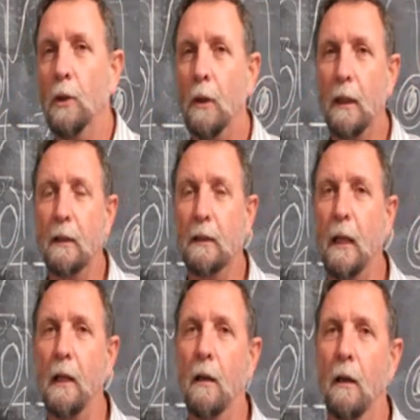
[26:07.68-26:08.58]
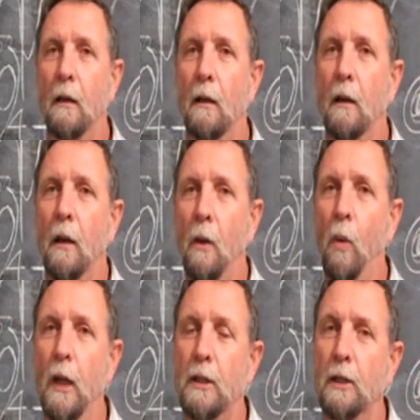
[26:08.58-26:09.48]
you can take
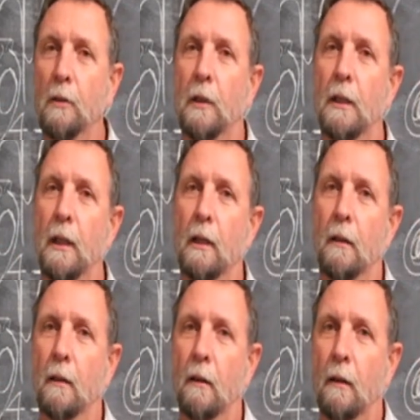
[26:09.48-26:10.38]
what you see